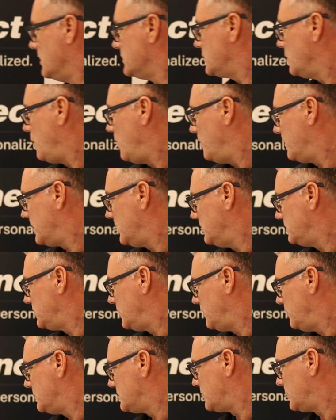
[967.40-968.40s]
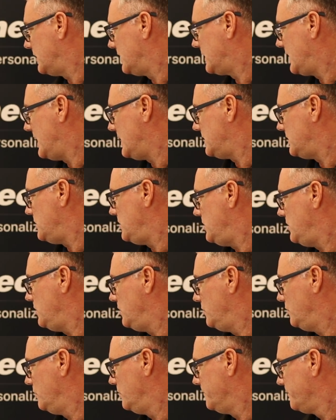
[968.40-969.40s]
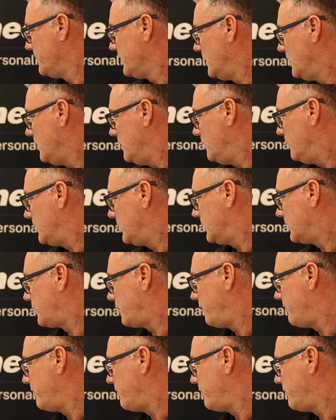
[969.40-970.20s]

So what we're going to do is we're going to hit new, we're going to